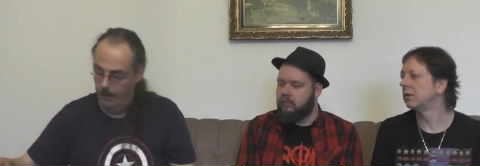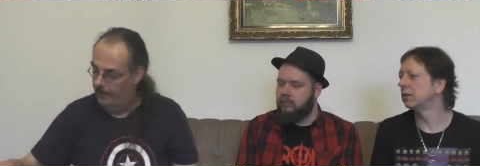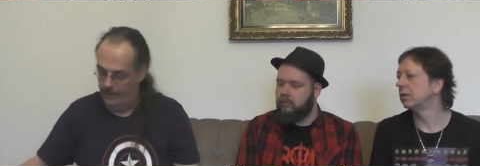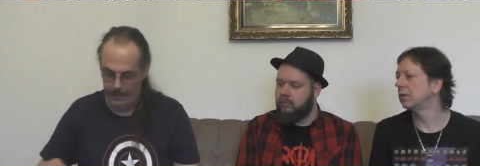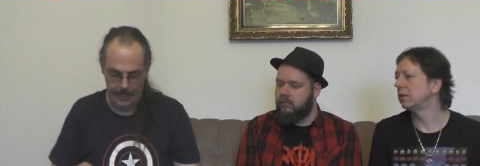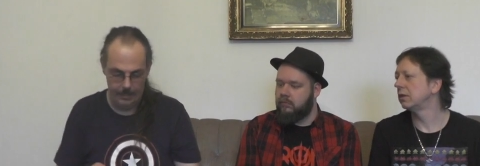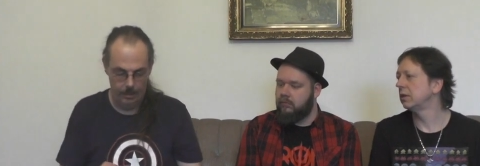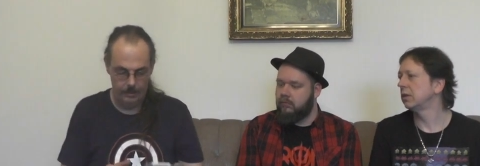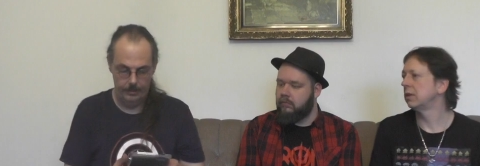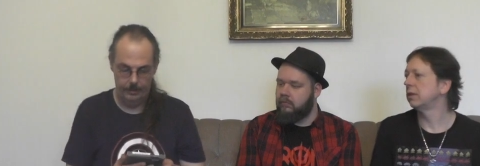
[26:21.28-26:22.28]
Speaker 1: Then I
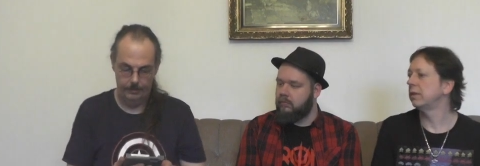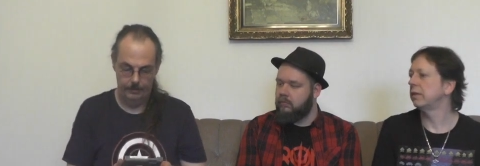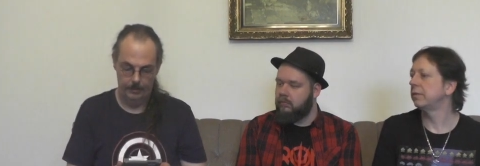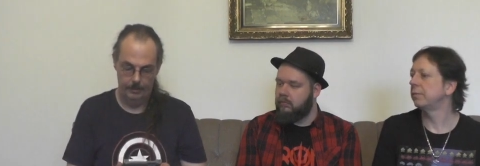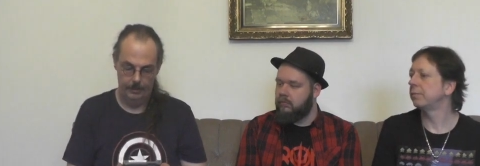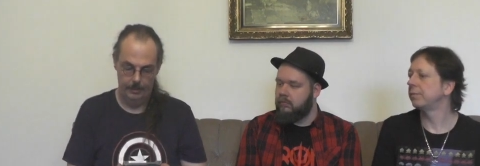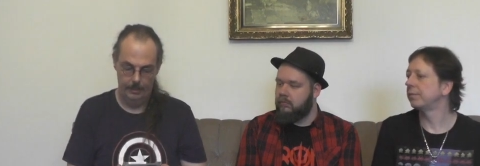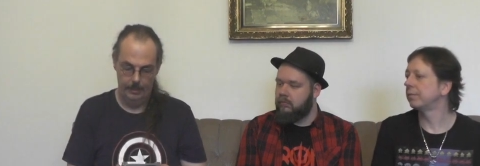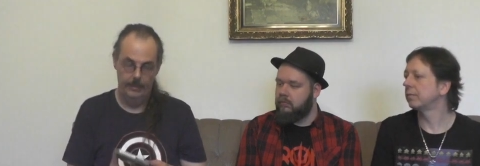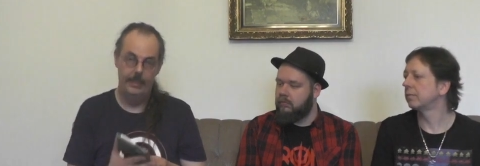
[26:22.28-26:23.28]
got
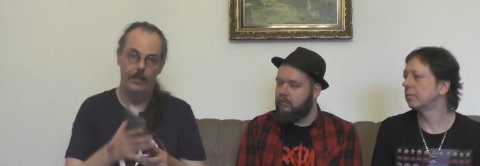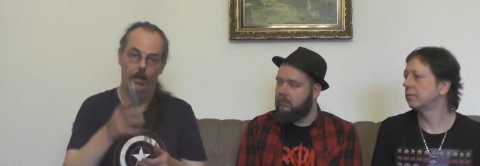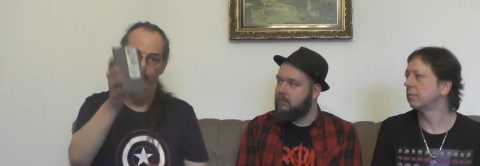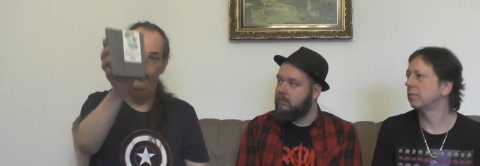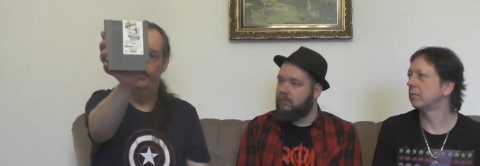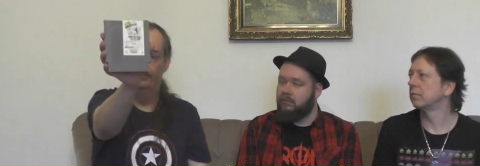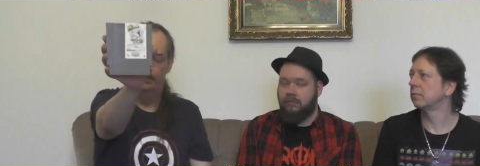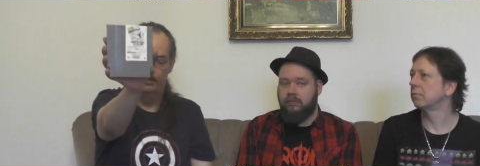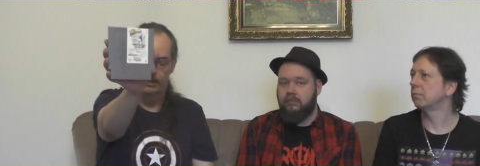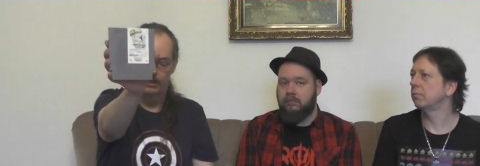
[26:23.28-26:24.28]
Kick Off.
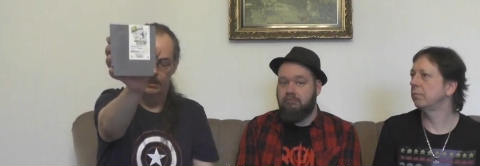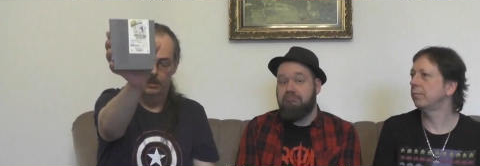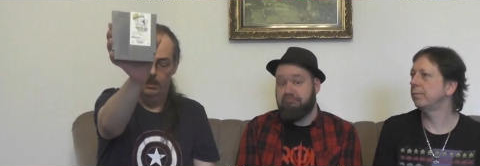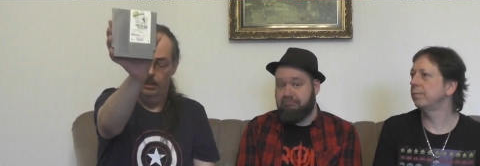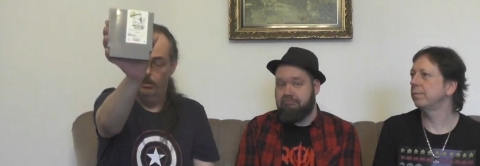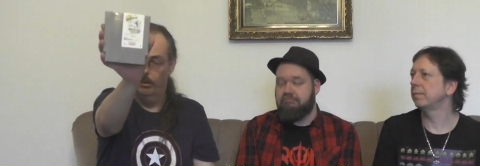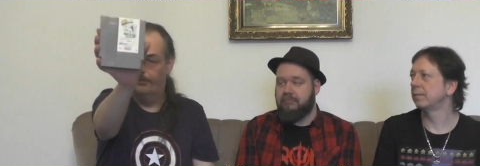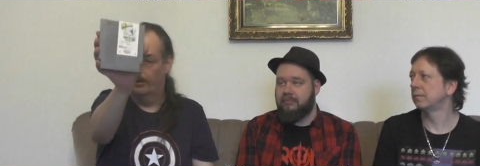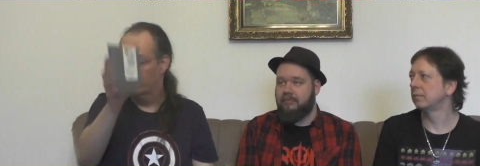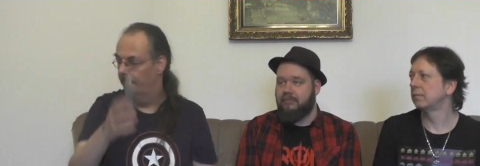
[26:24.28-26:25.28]
Mm-hmm. Good
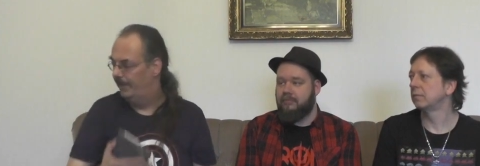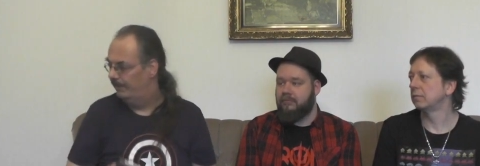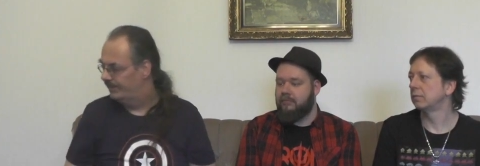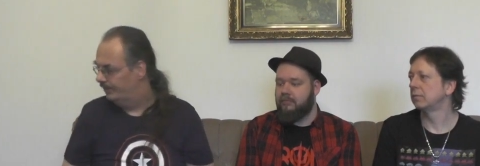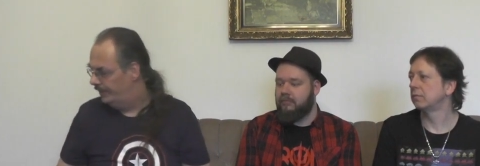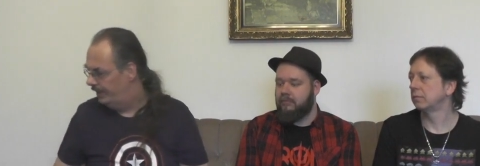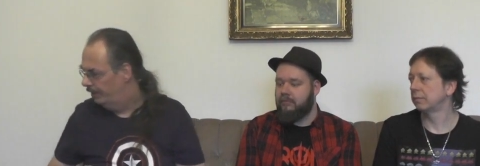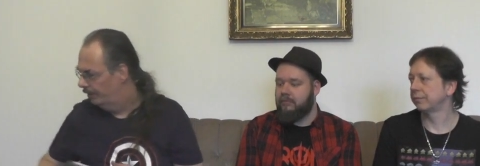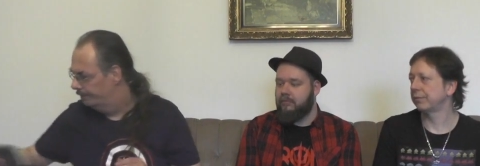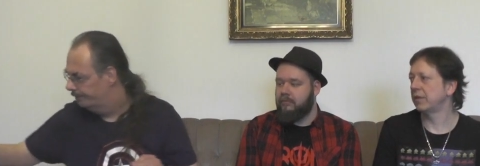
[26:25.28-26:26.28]
for a comparison
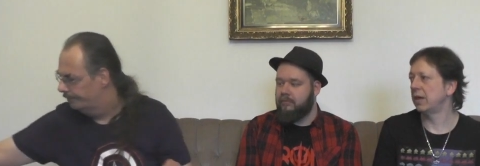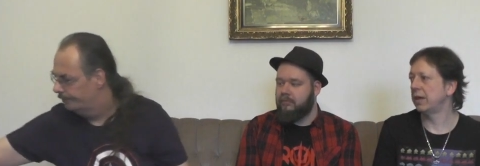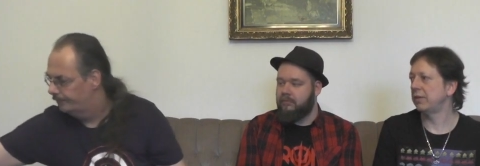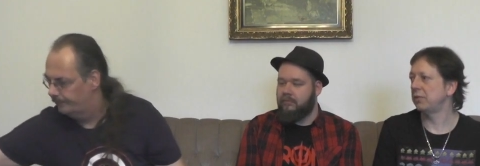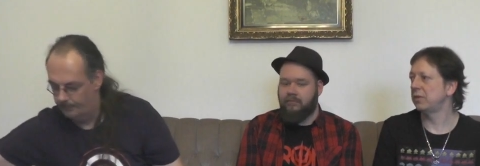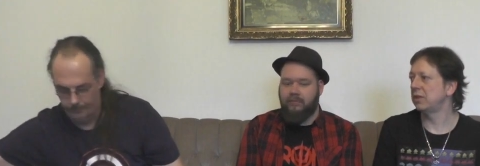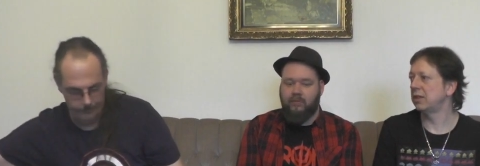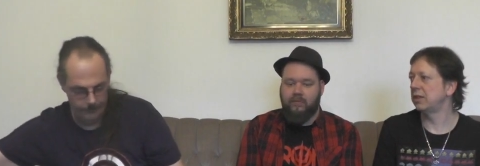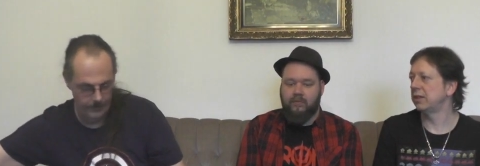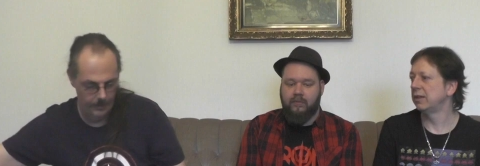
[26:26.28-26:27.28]
video. Yeah,
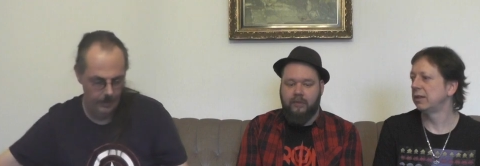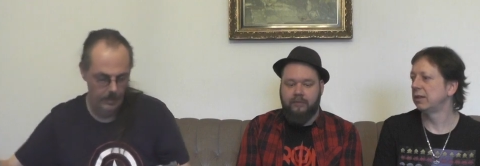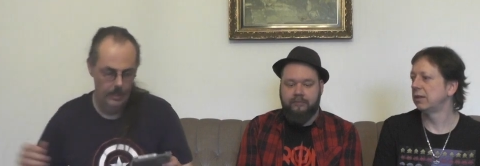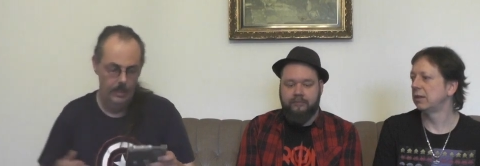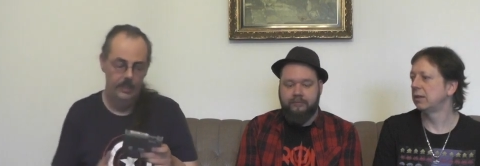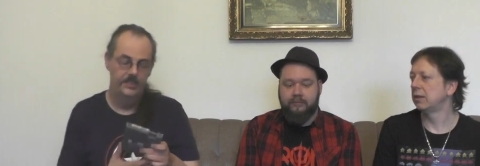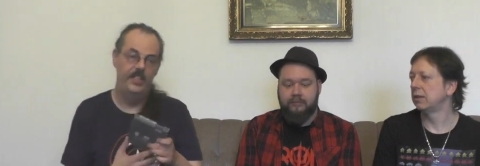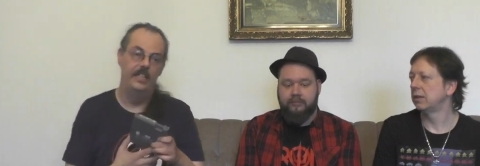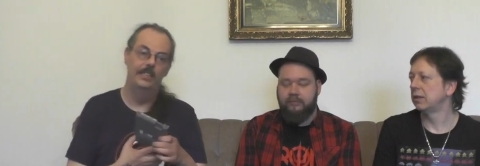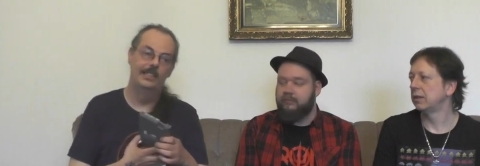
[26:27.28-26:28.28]
definitely.
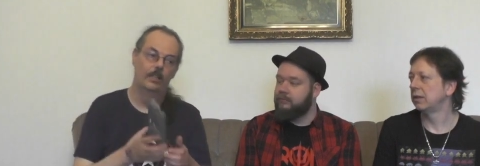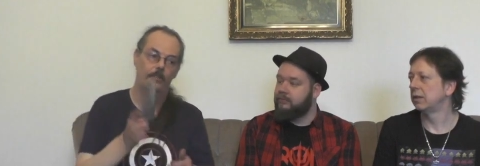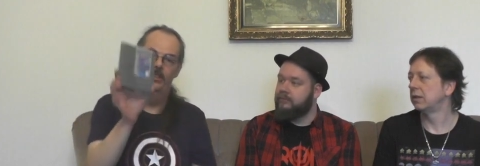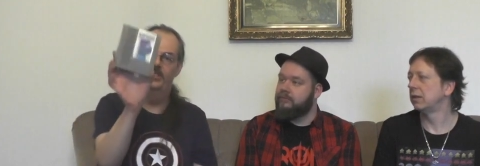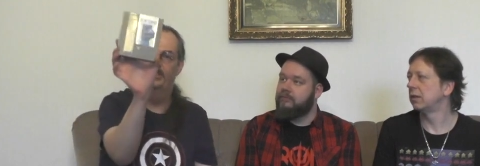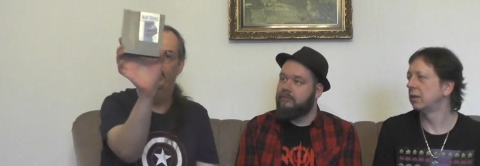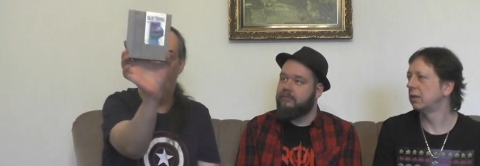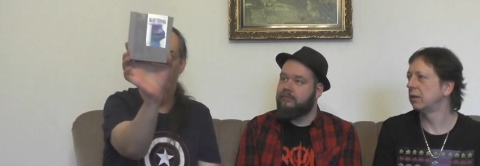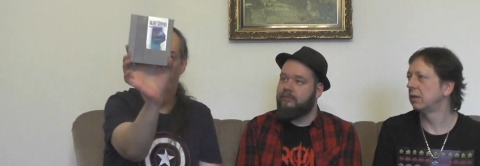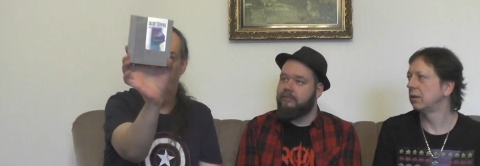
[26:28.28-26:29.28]
Silent Service, another
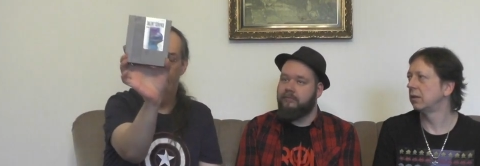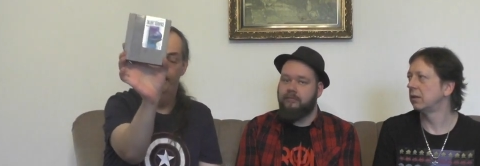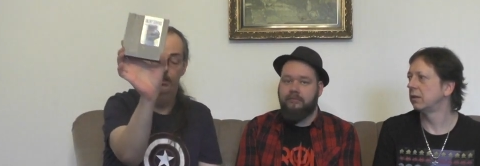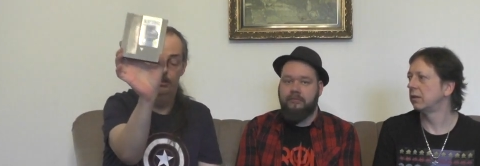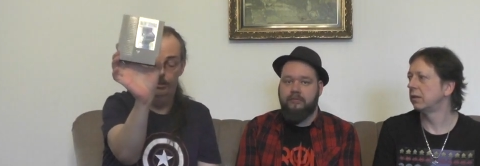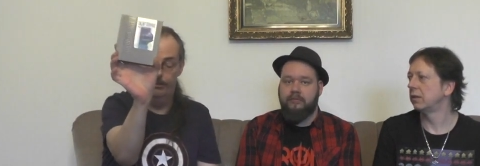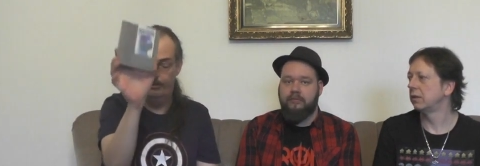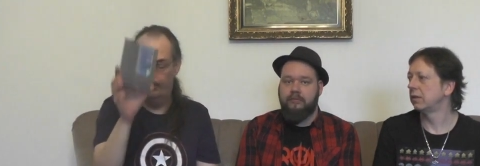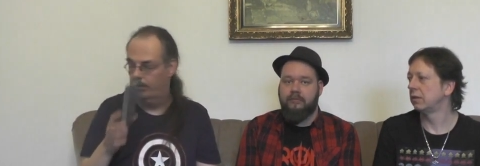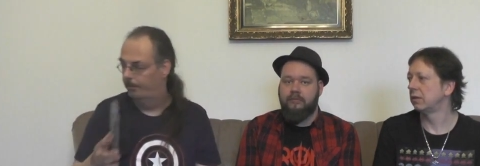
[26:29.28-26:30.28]
one good for a
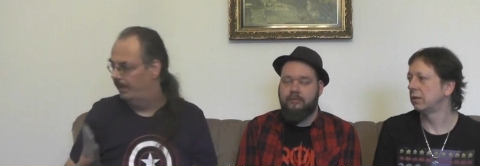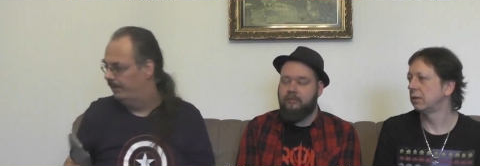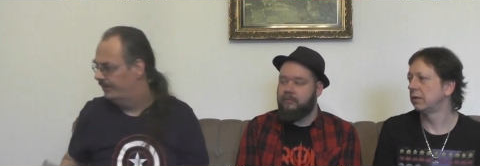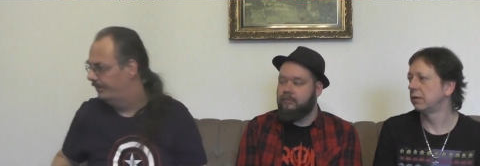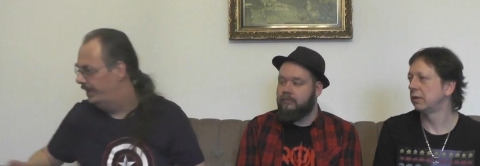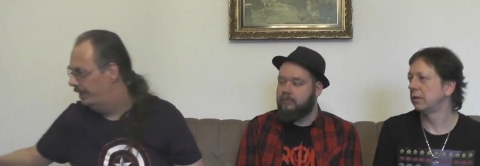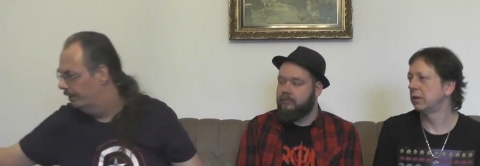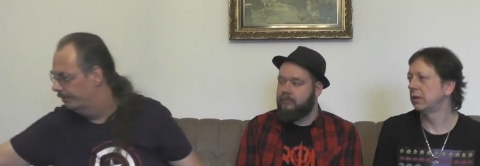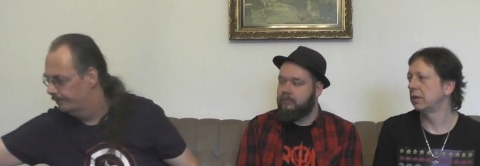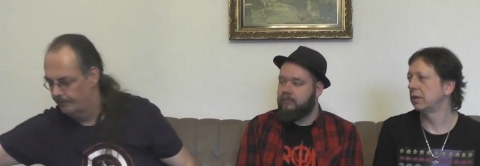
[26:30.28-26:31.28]
comparison video.
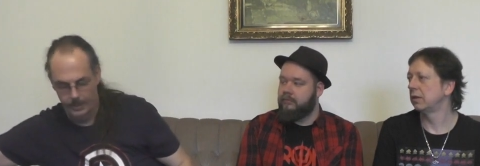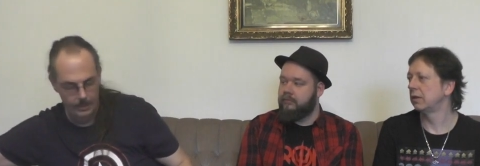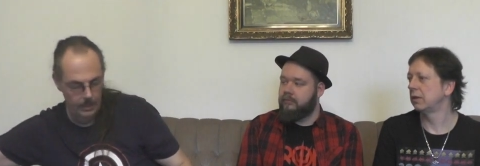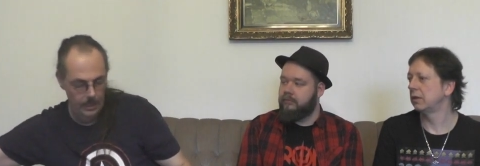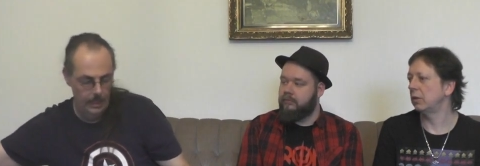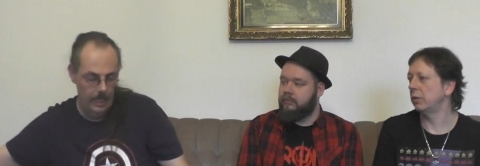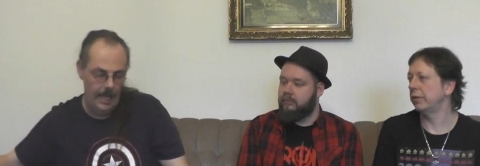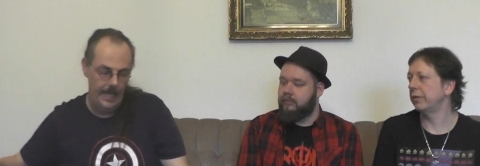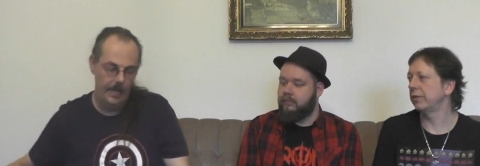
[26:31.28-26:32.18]
Oh, and I